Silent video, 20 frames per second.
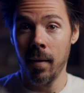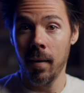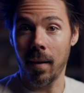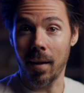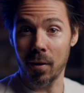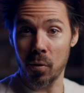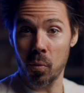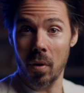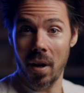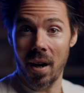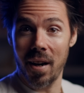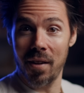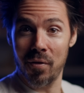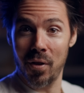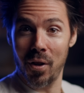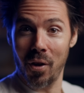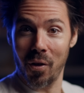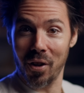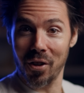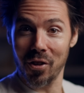That's what I've
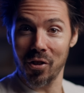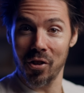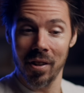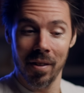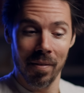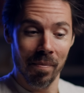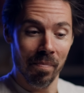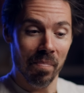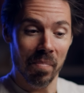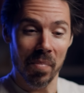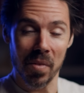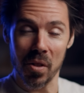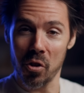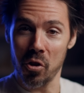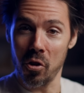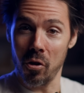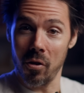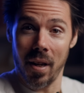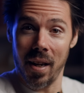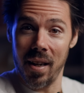noticed.
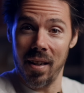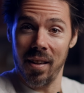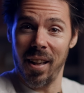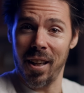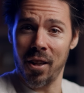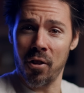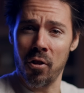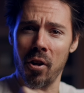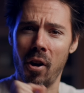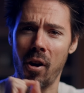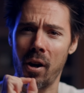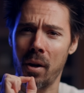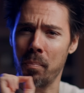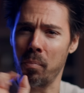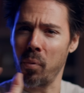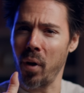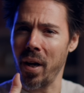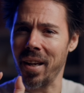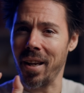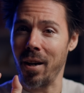Still getting like the odd
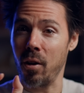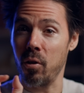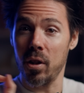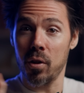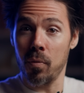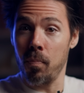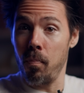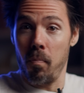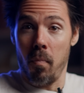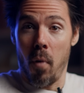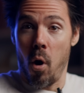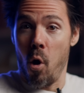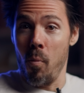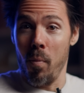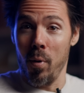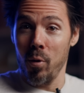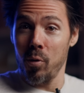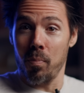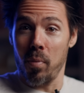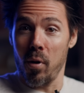breakout. It's
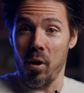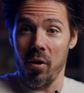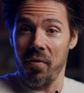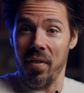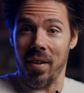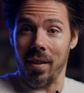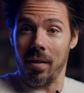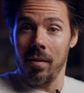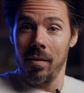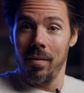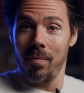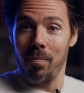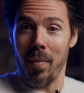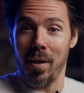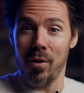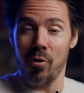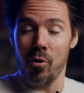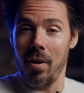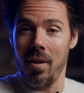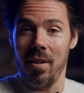almost perfect. My
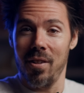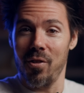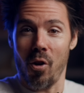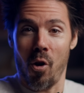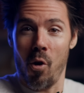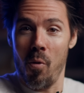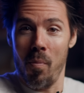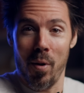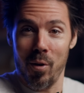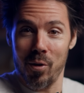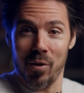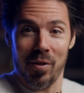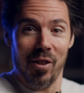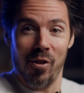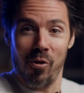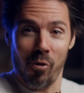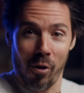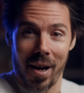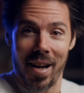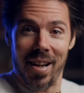skin is almost
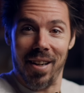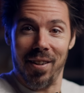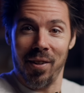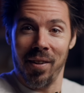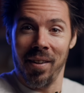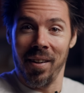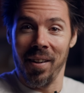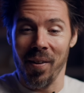great.